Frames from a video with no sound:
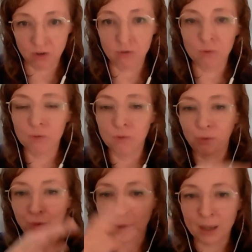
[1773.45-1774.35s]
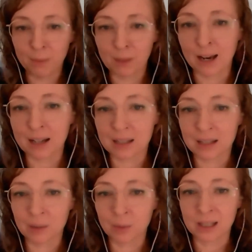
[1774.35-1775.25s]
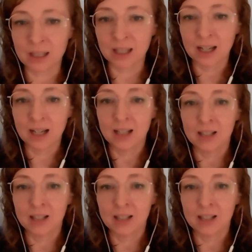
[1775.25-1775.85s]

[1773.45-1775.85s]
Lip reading: Could you frame that a bit?